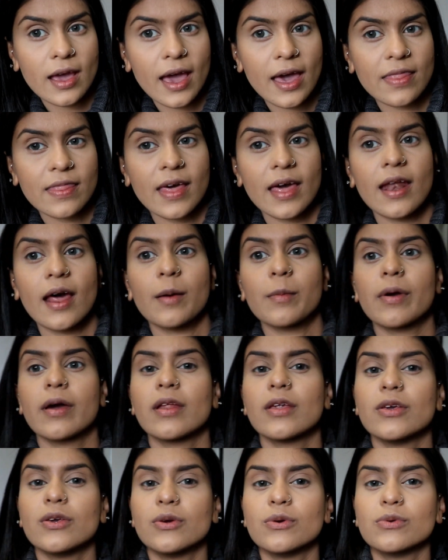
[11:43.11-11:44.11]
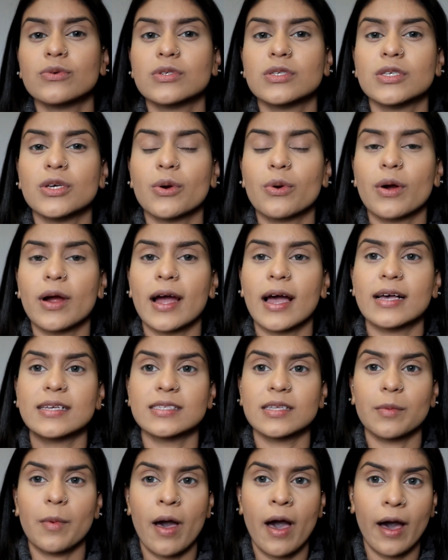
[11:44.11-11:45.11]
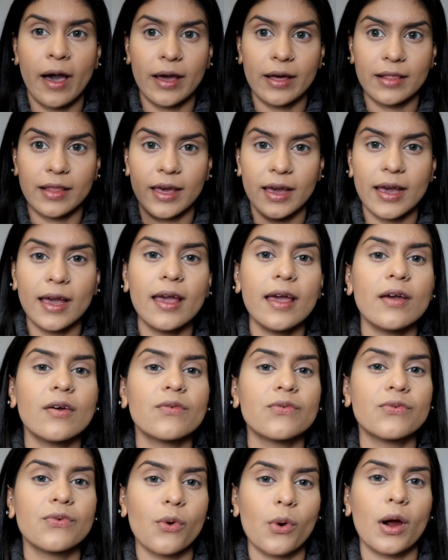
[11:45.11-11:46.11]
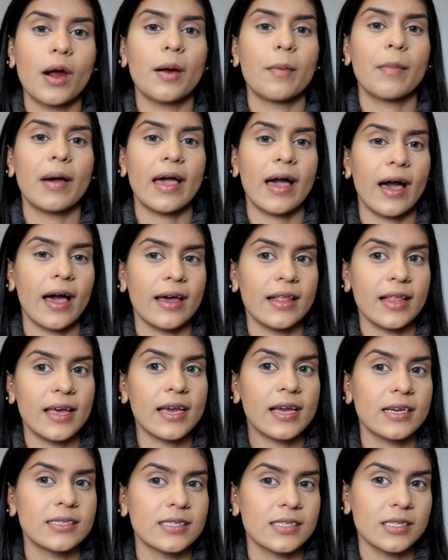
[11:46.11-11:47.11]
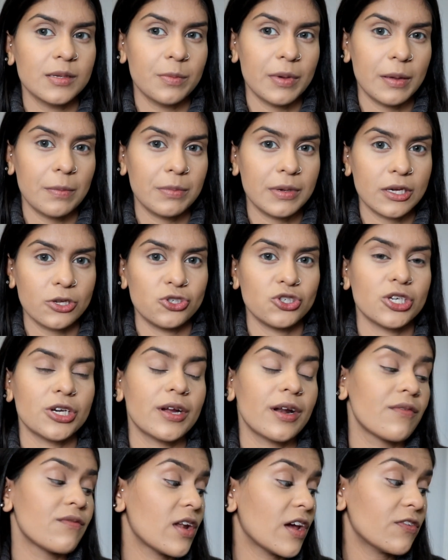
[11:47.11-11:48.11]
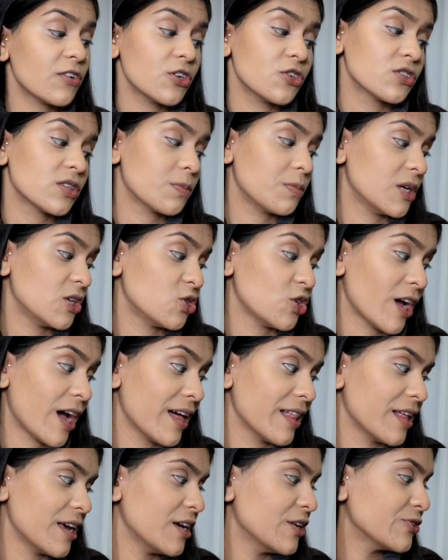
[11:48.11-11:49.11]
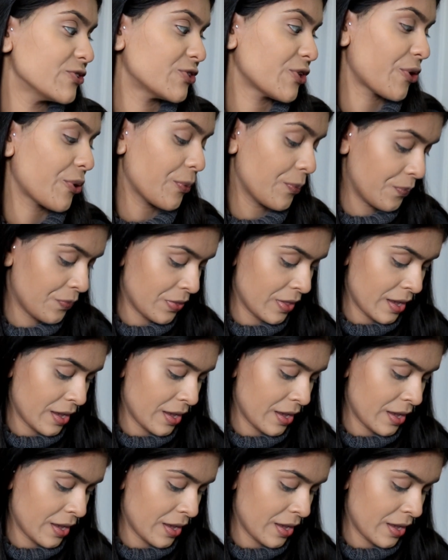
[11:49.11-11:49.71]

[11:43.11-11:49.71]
and then I'm going to use the Orgasm highlight for my highlight because it's a bit peachier, and I've never used a peachy highlight, so